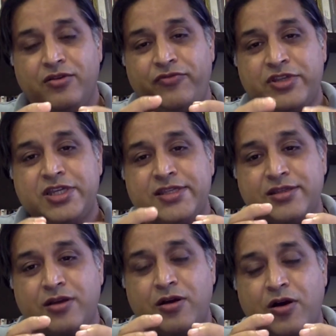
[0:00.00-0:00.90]
which
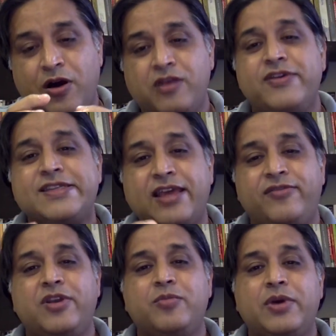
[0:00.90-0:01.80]
is always
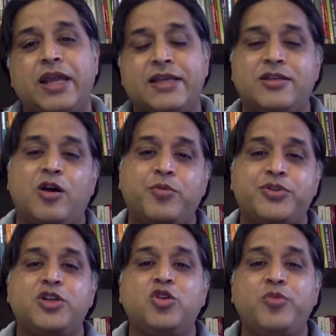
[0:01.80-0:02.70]
available as an
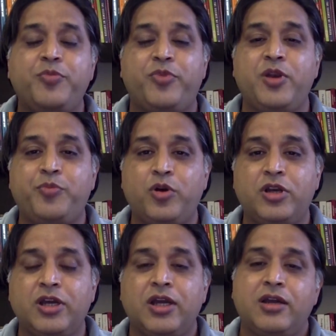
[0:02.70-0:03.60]
option to be
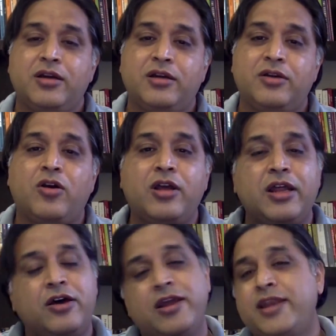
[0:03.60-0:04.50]
input
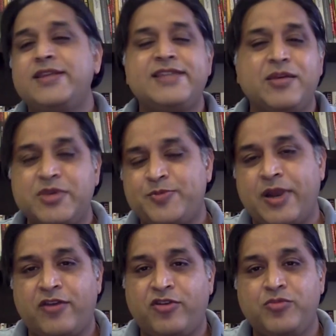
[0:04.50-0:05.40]
on any CMS
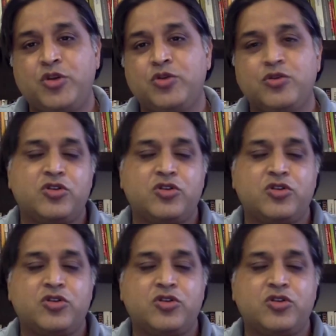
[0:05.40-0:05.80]
platform you use.